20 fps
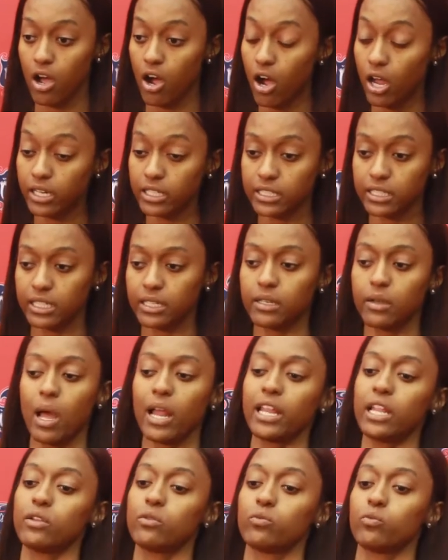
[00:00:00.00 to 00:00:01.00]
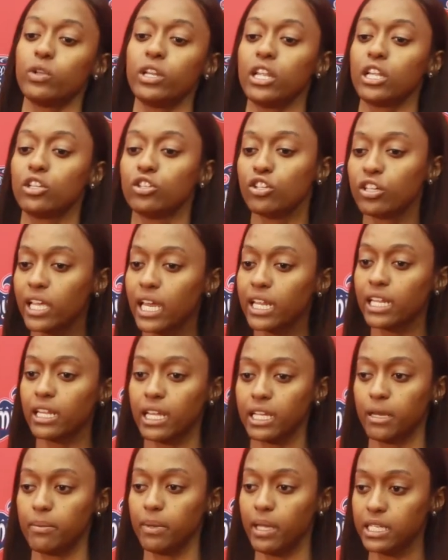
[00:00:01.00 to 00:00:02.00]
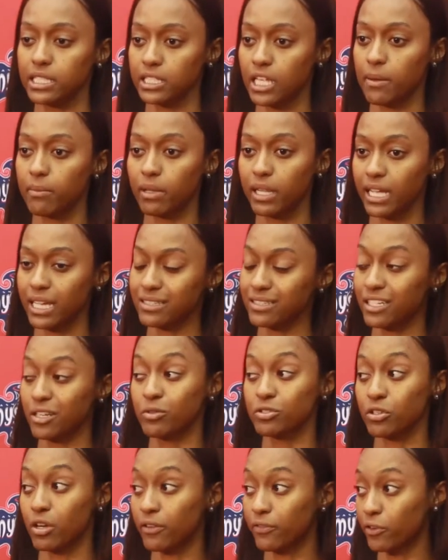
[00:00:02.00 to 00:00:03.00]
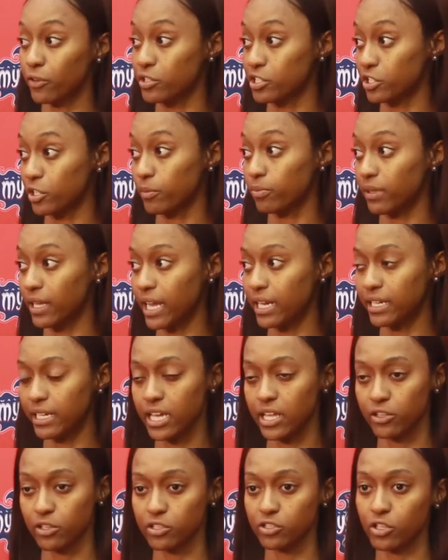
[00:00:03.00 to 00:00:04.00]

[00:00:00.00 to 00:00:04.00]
honestly, I didn't we didn't look at it like a baseline, but like I said, it was our first year playing together.